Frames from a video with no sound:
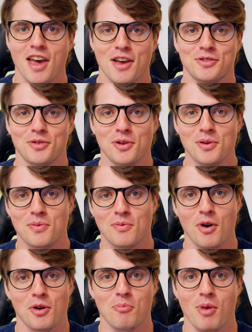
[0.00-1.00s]
Hey student,
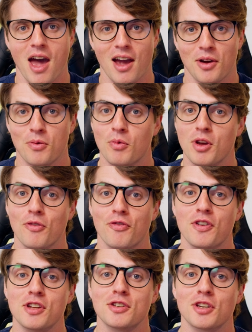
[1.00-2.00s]
welcome back. We are
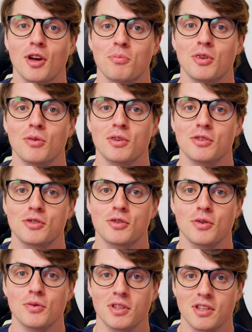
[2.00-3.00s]
finishing up Unit
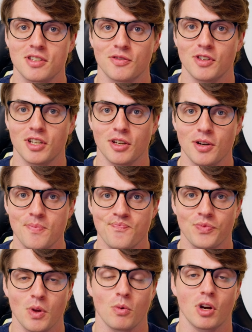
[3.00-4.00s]
2 in this video.
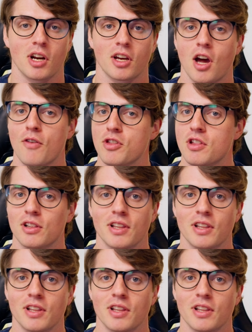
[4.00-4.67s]
We're going to cover the